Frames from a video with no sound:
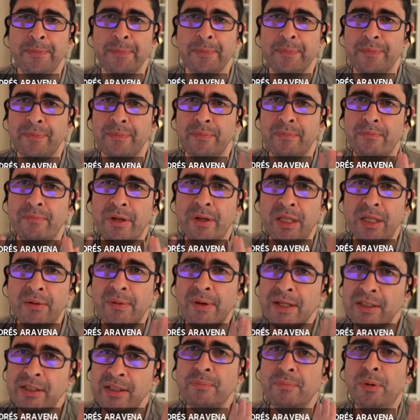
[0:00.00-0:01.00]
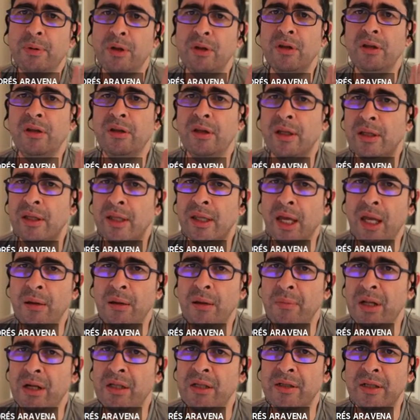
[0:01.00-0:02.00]
But the basic point is that
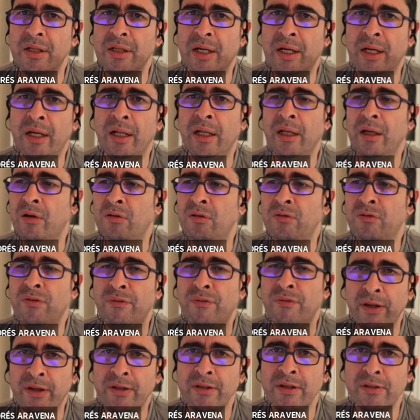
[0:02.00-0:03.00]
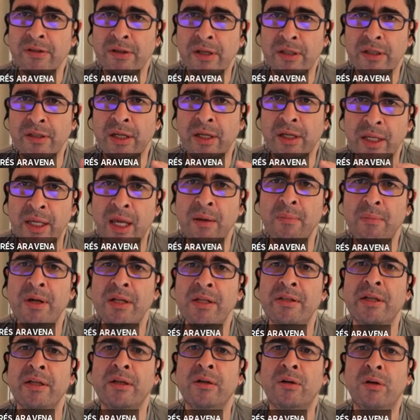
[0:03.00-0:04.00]
K-mers are of fixed size, and
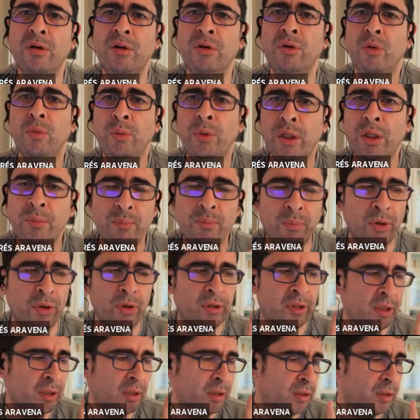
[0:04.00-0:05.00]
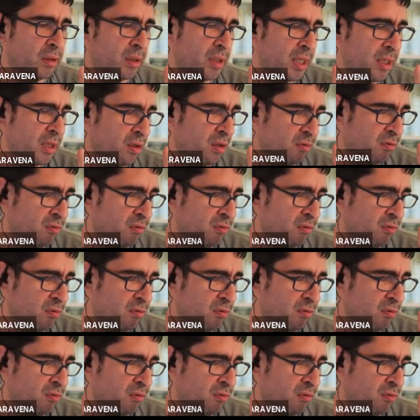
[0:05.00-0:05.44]
K-mers are going to be important. The kind of